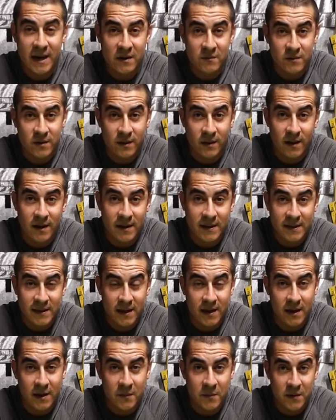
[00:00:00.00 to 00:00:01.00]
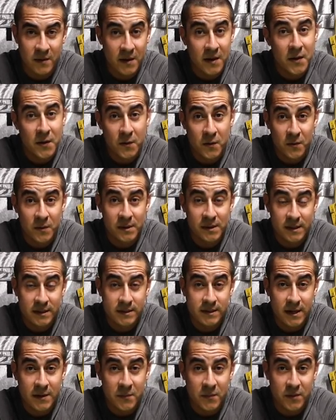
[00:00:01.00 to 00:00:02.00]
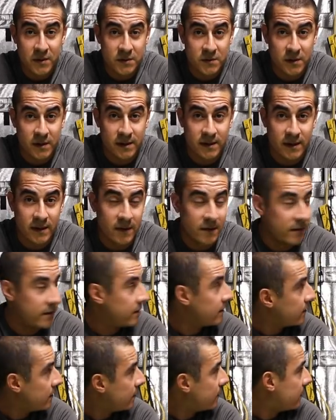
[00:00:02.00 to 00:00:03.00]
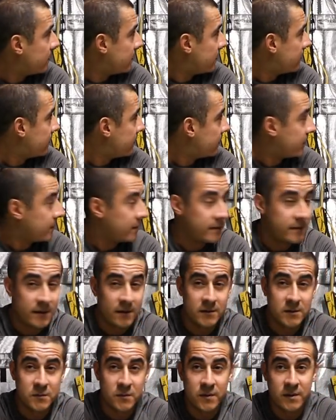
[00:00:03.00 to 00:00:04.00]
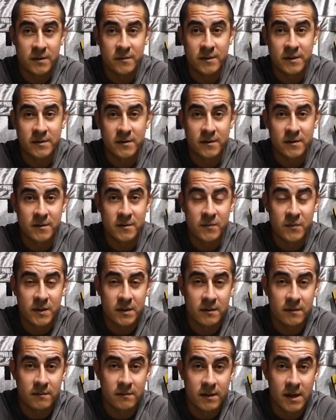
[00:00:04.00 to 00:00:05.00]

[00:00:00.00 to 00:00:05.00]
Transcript: have her locked up with the Cypress right now. That was pretty retarded of me.